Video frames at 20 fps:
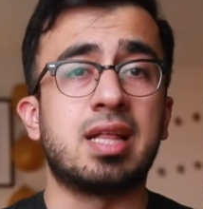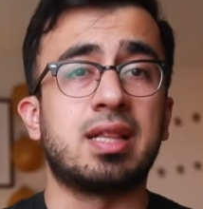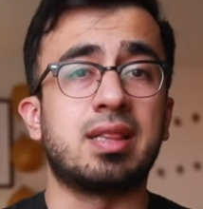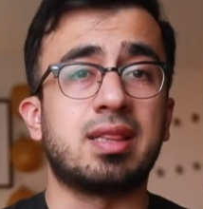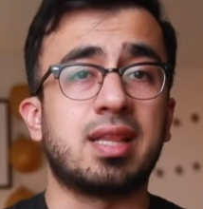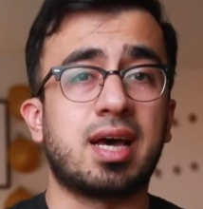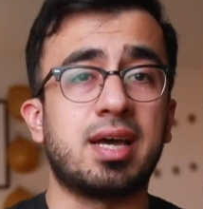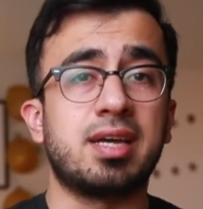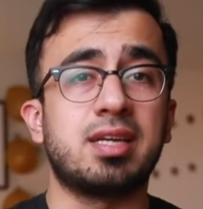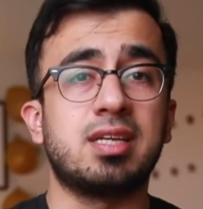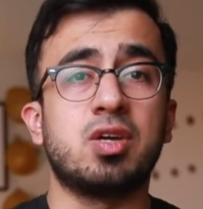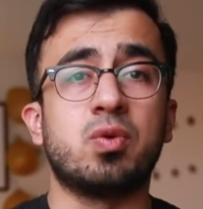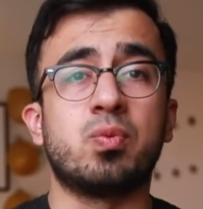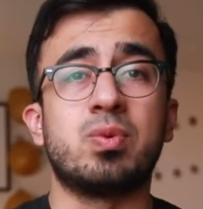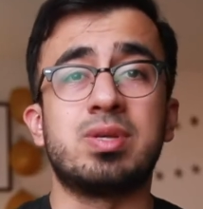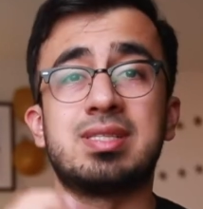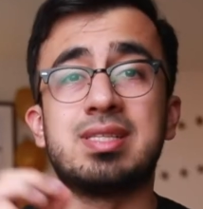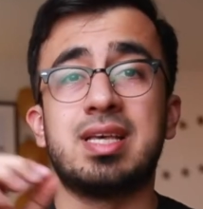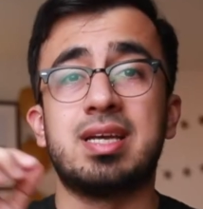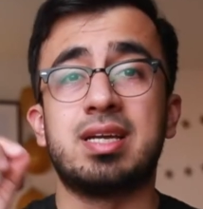align
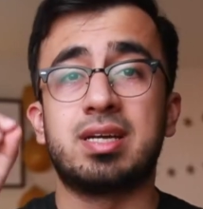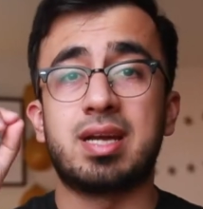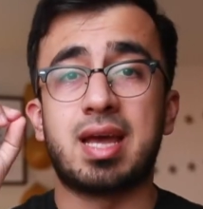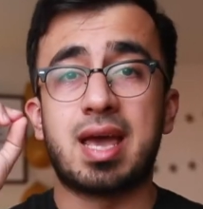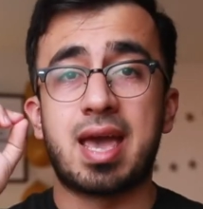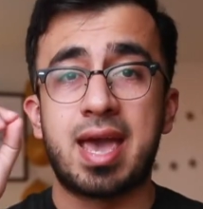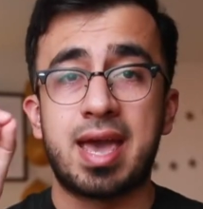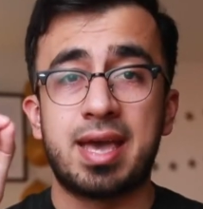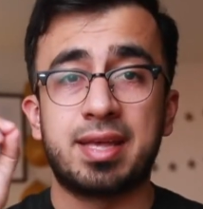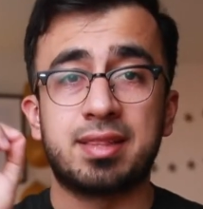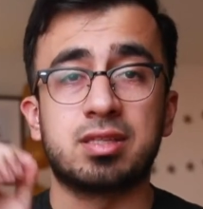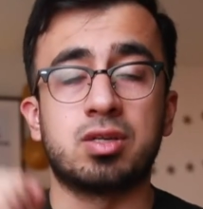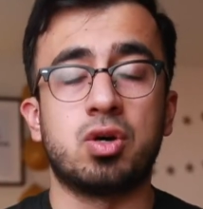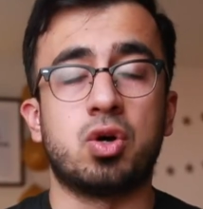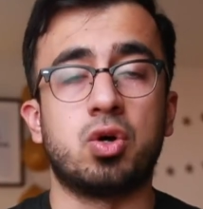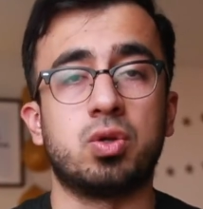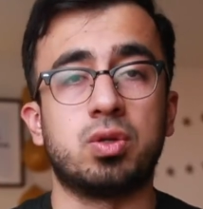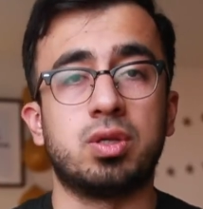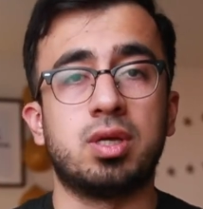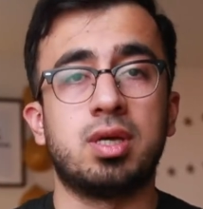with their end
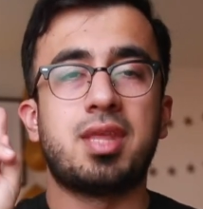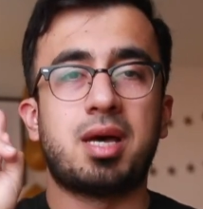goal.